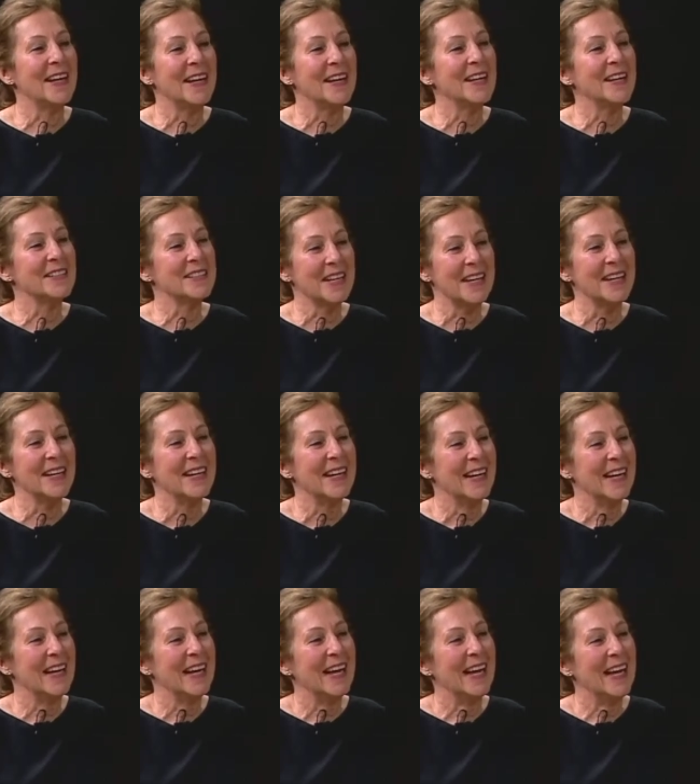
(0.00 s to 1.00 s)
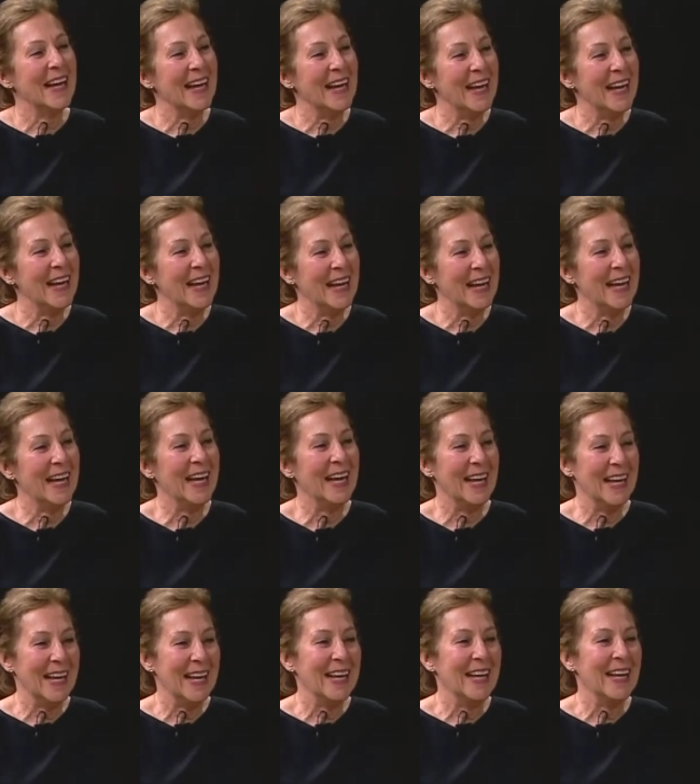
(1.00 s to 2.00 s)
you. one I of the best jobs I ever had.
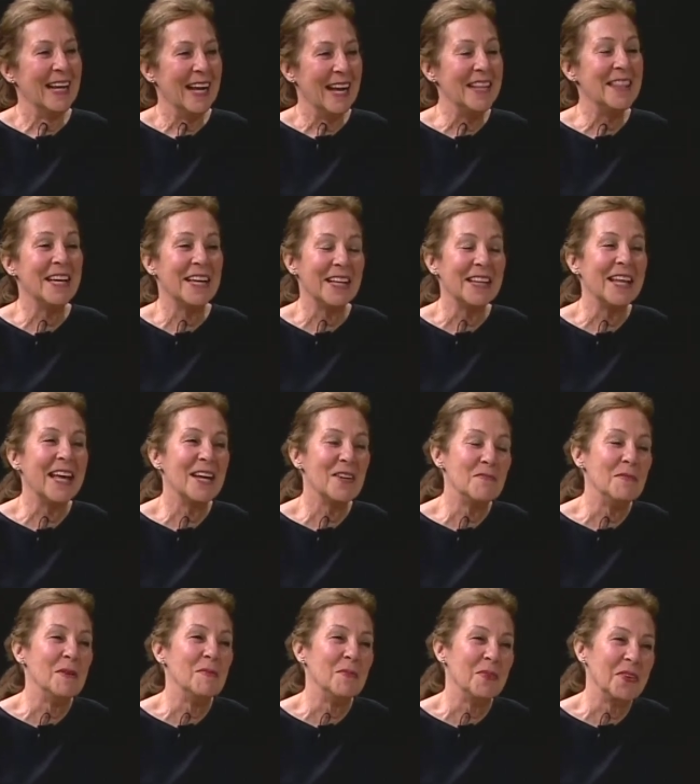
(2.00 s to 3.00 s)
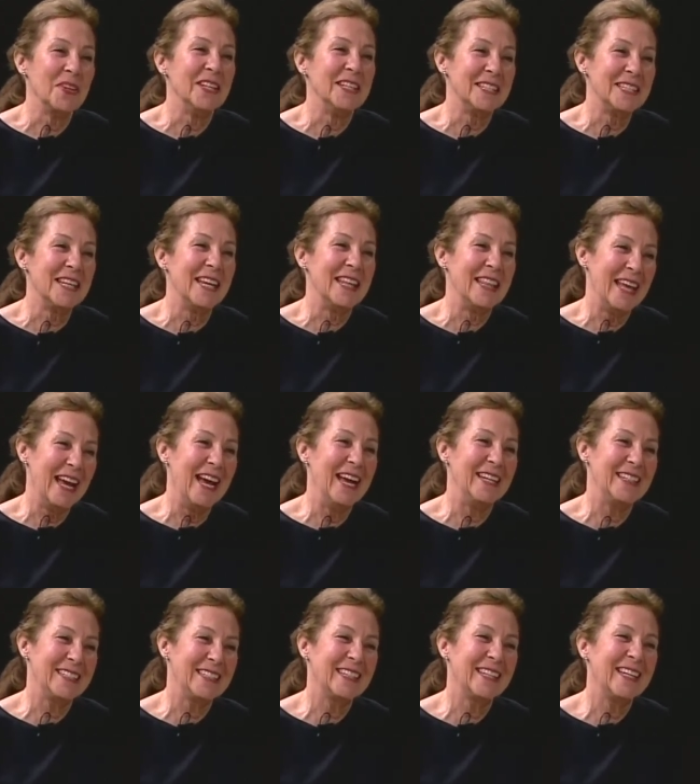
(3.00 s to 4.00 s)
I think a lot of people could say
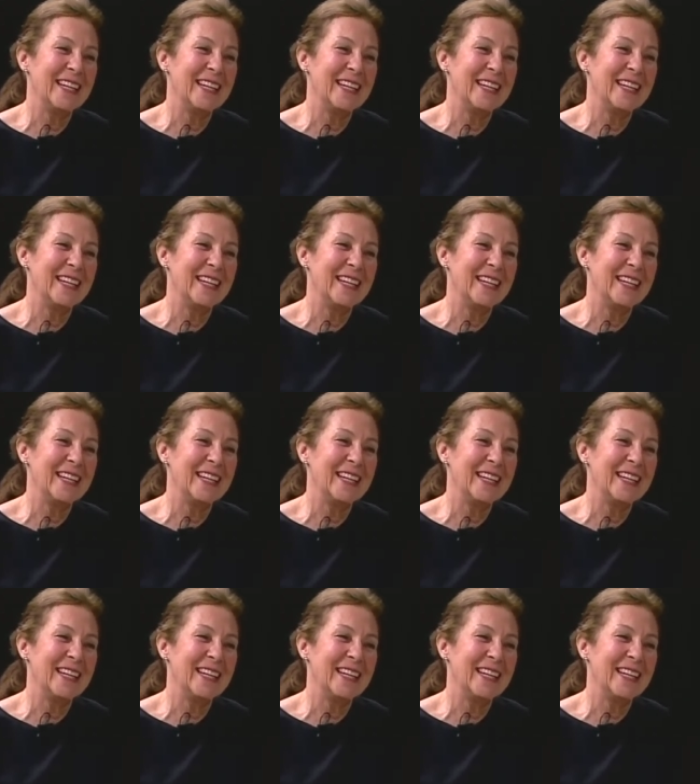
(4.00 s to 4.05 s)
that.